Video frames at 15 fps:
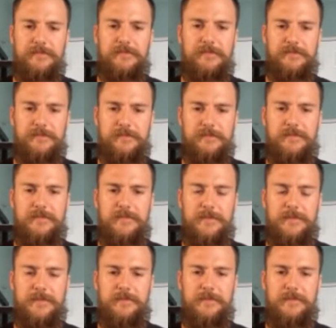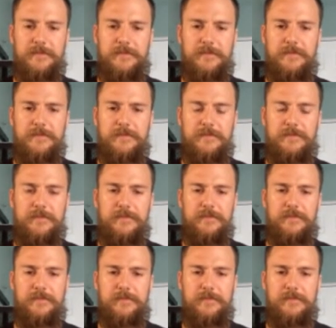
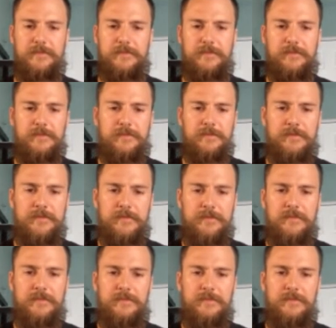This person isn't speaking.